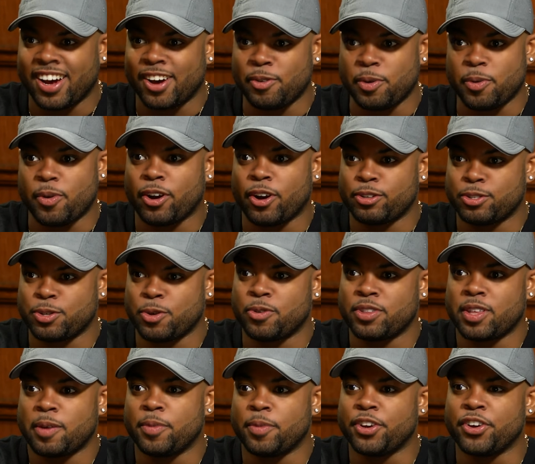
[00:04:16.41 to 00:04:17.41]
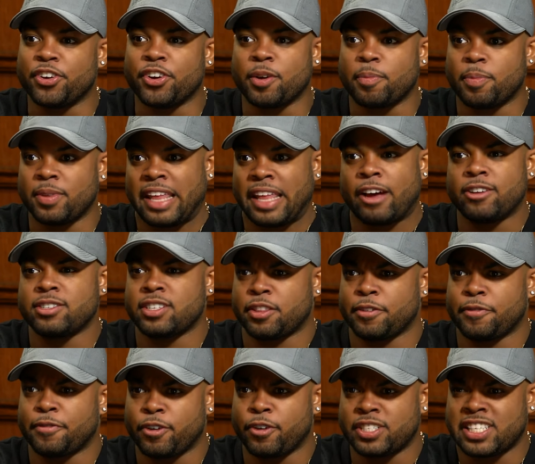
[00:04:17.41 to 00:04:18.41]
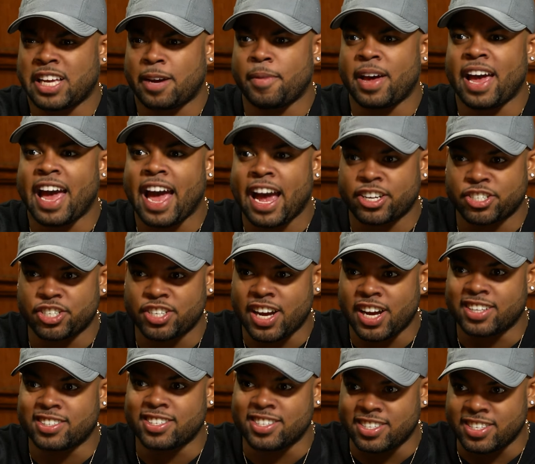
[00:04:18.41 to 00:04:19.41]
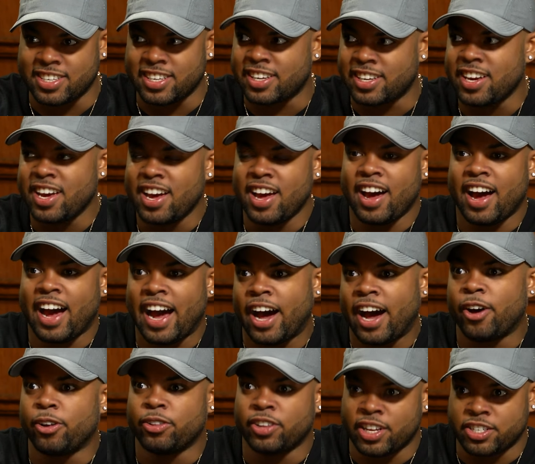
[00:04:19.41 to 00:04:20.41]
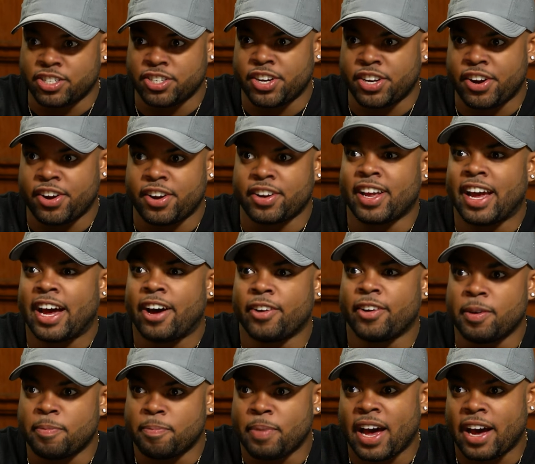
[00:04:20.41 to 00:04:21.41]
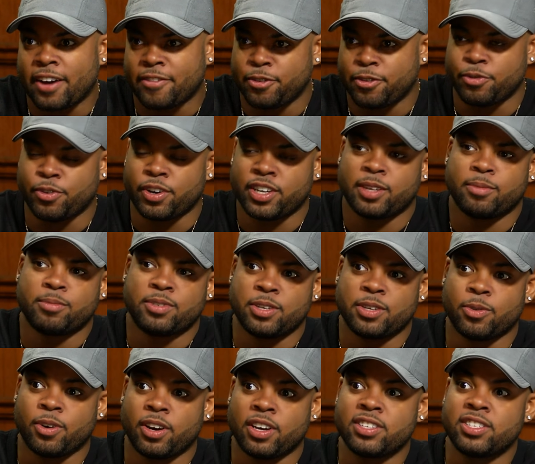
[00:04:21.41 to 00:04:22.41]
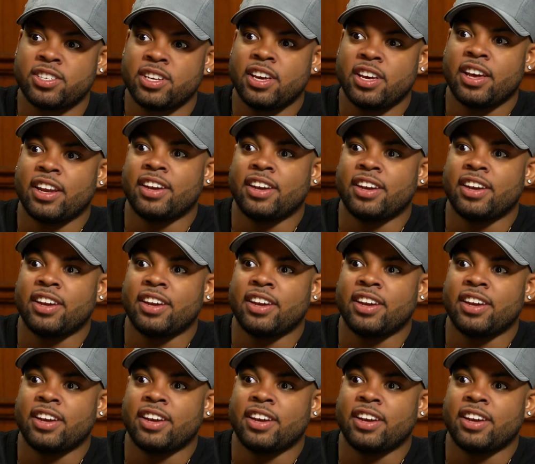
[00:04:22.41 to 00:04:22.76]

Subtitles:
We went on tour with them in Europe, and that was like the first time I actually got to see how legendary and how impactful Run-DMC was,